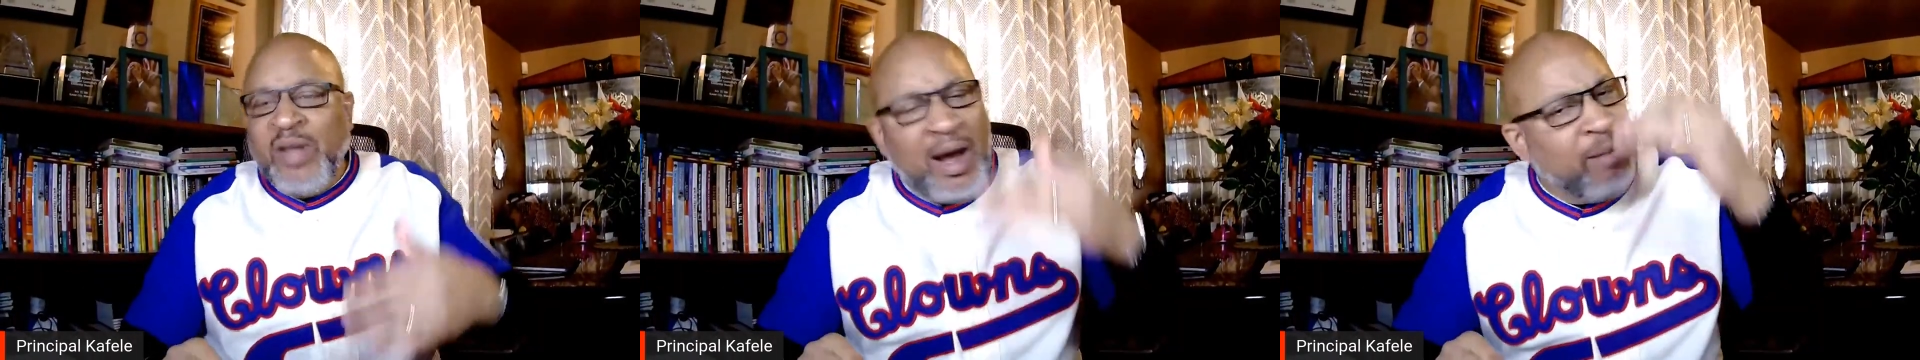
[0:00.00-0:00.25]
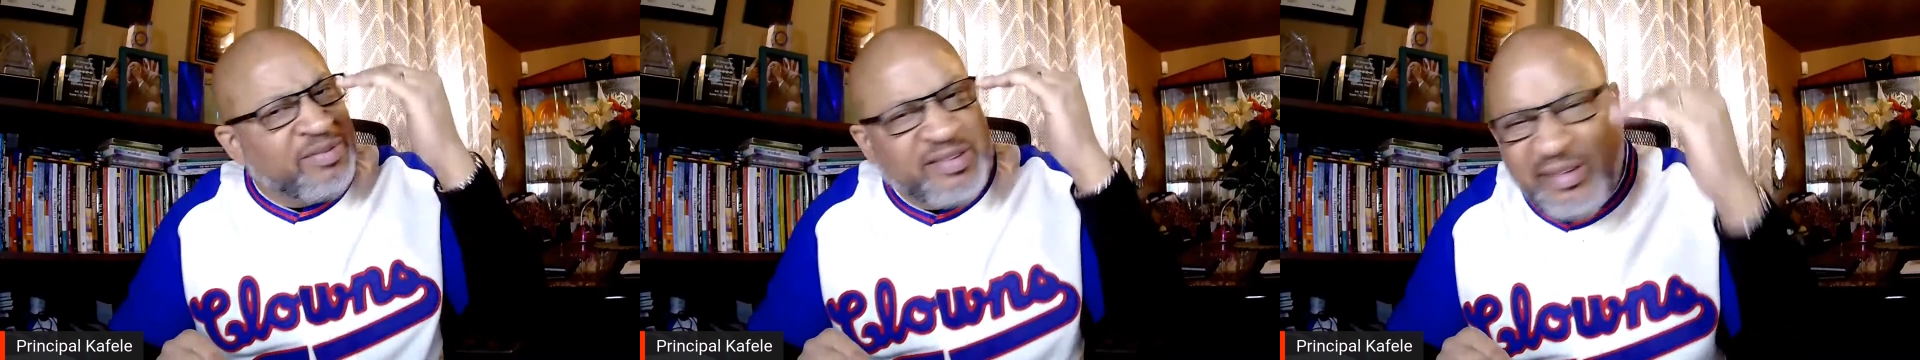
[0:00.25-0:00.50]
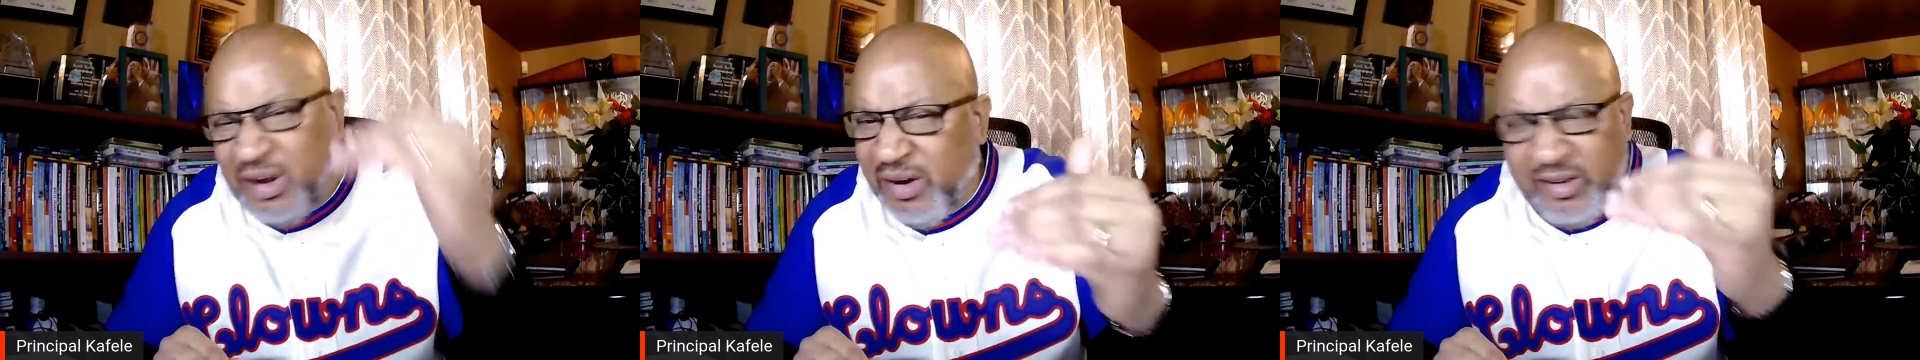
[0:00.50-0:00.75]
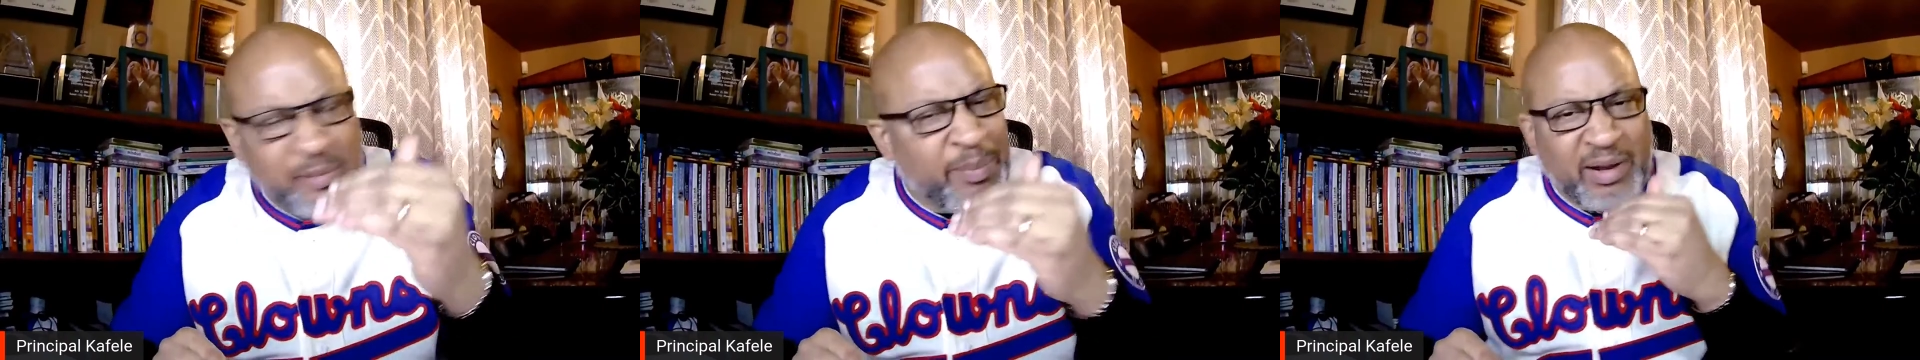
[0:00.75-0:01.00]
I'm
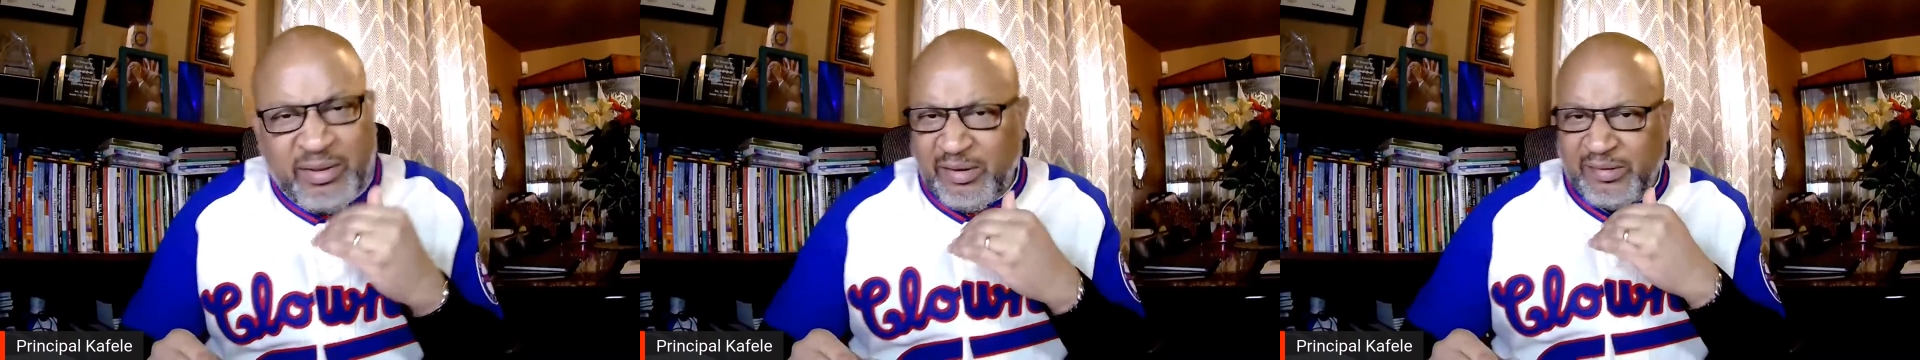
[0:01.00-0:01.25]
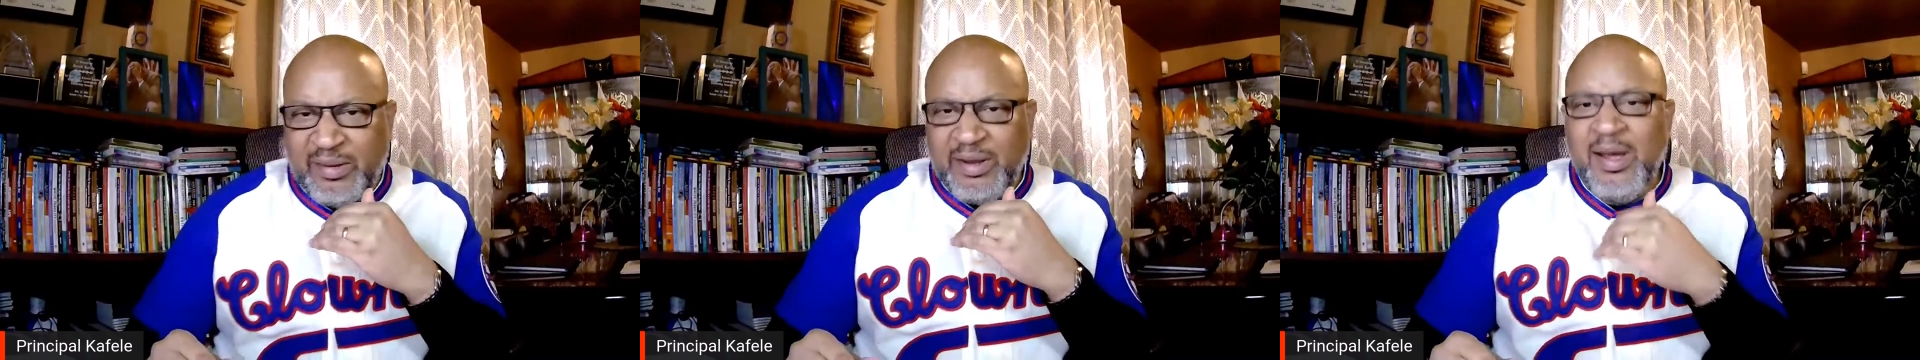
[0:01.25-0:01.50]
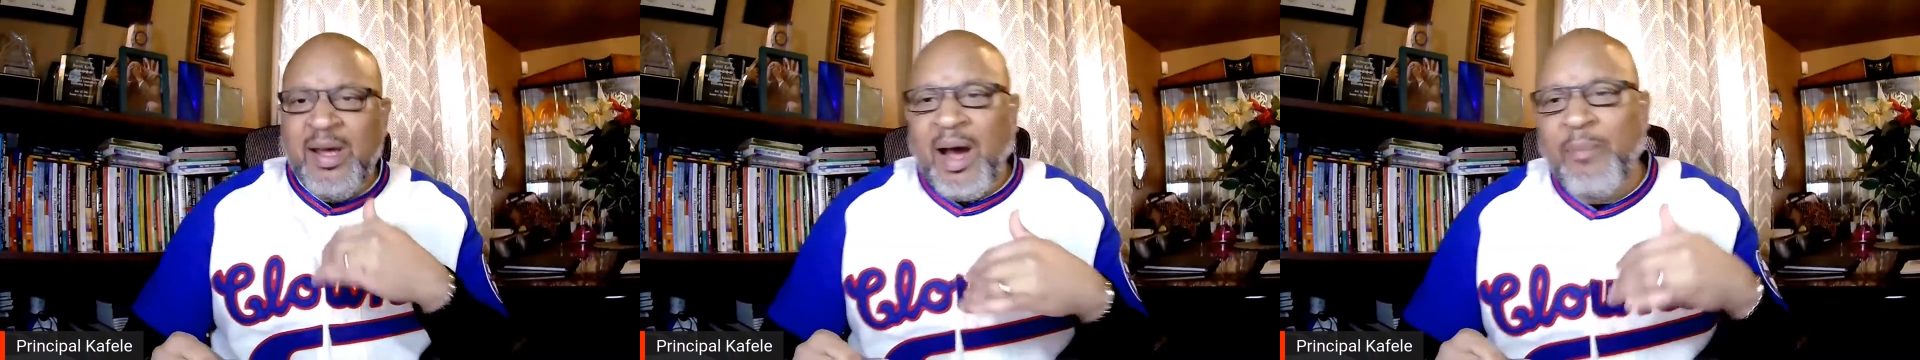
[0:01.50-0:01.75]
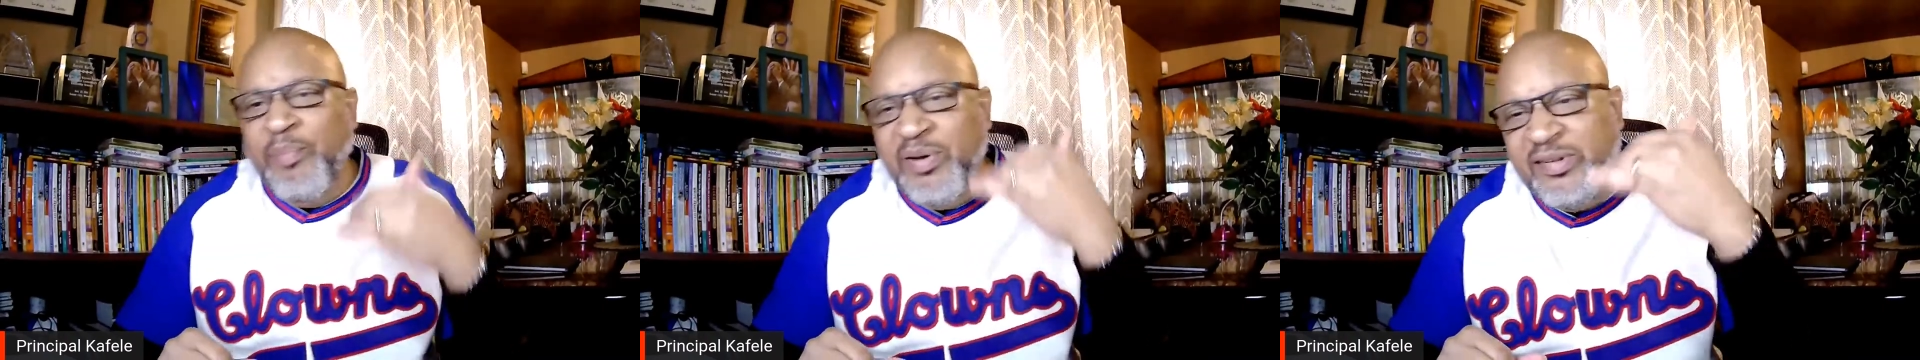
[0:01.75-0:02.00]
serious about this thing.
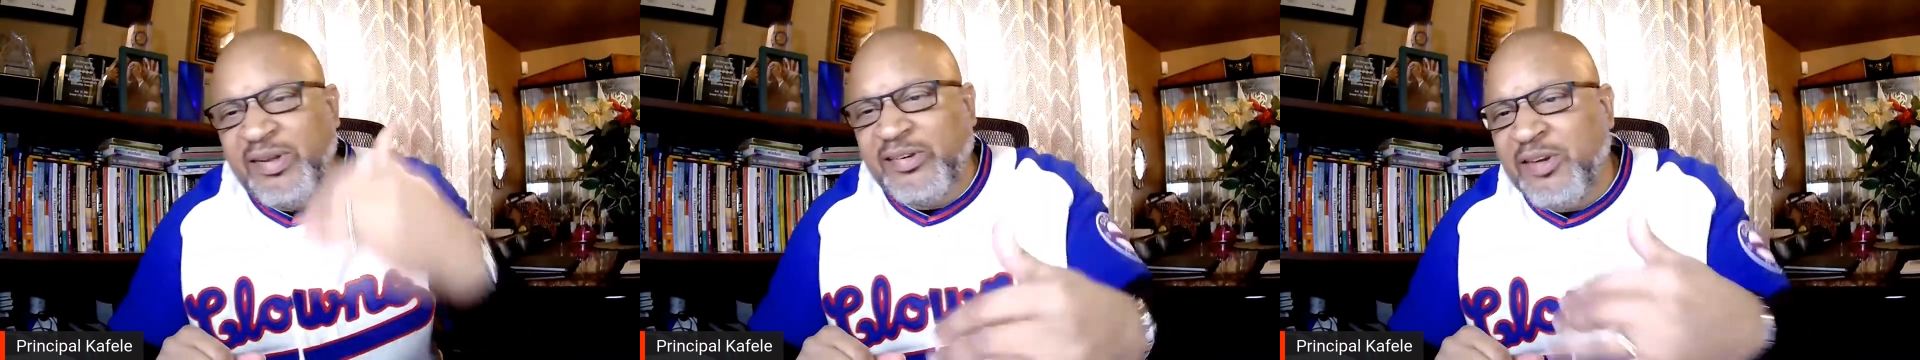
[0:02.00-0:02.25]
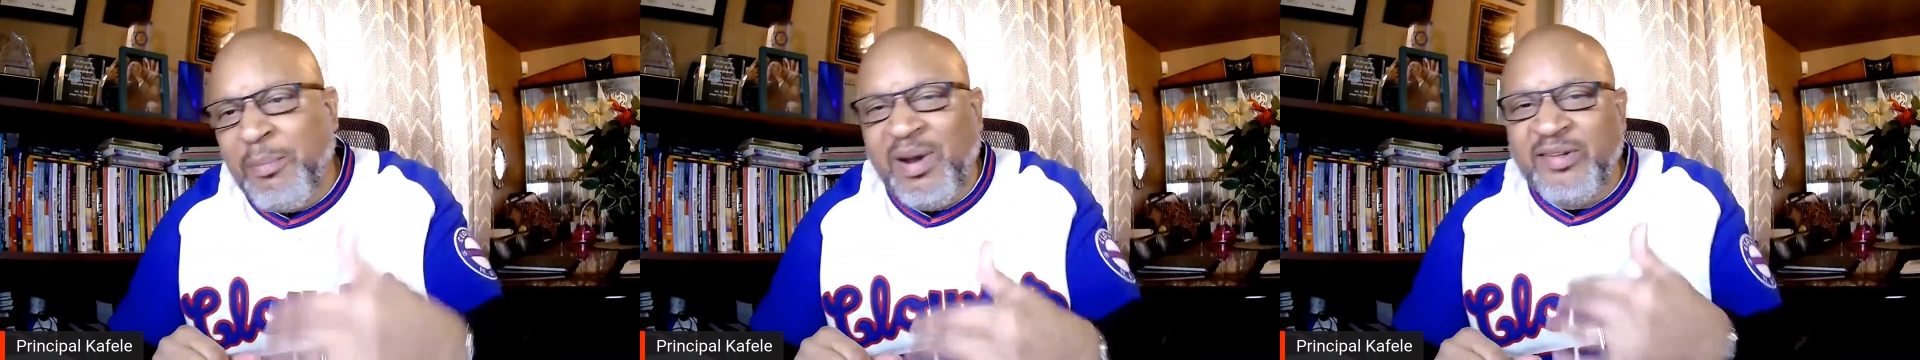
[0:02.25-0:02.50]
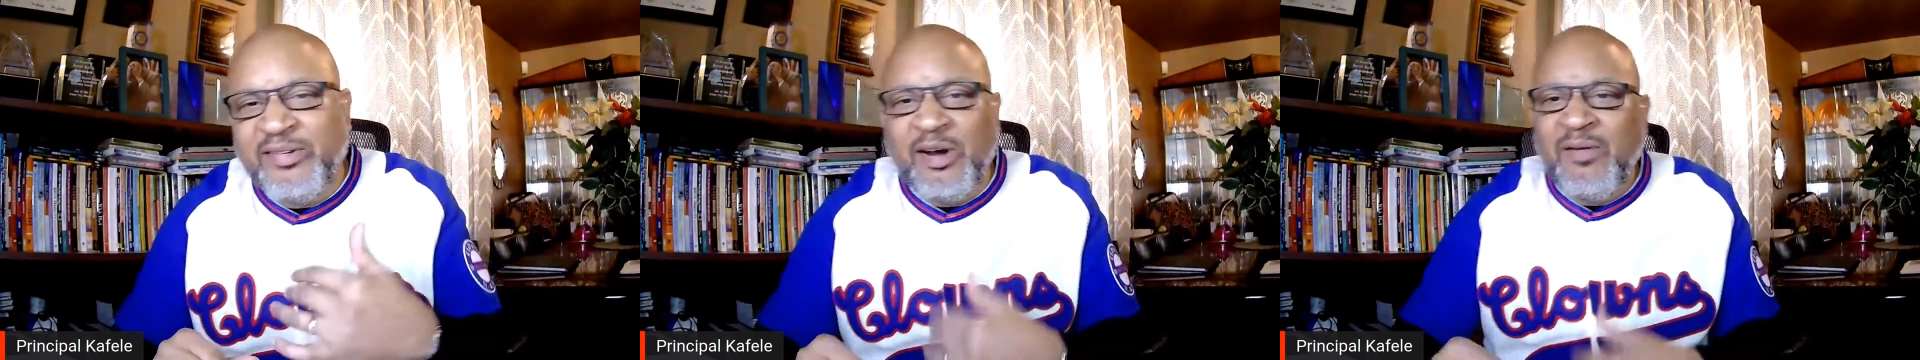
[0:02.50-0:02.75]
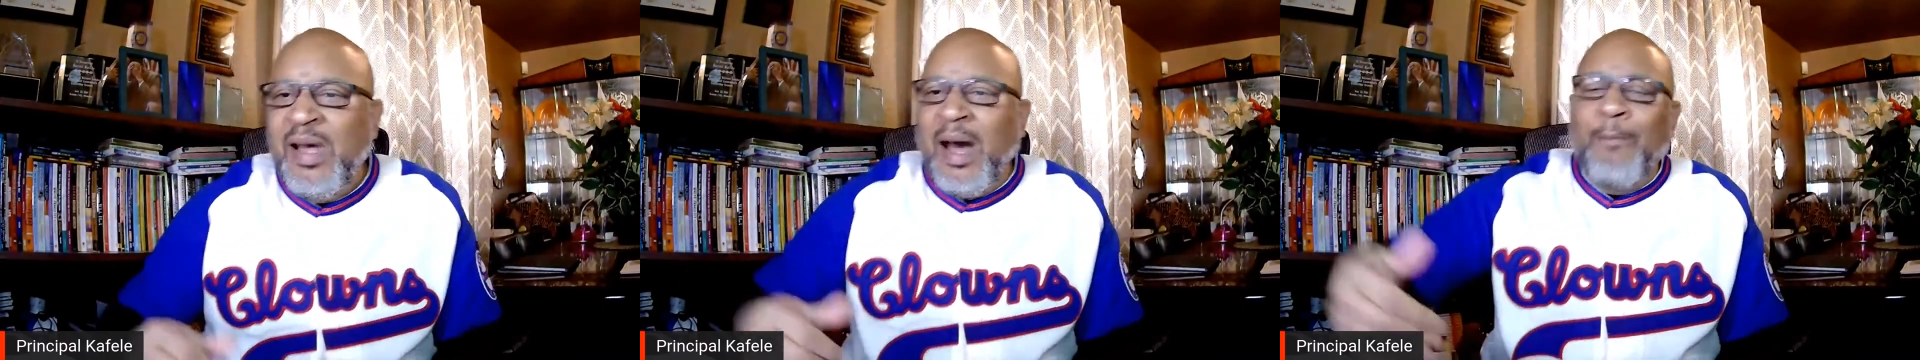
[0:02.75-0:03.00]
I'm positioning myself.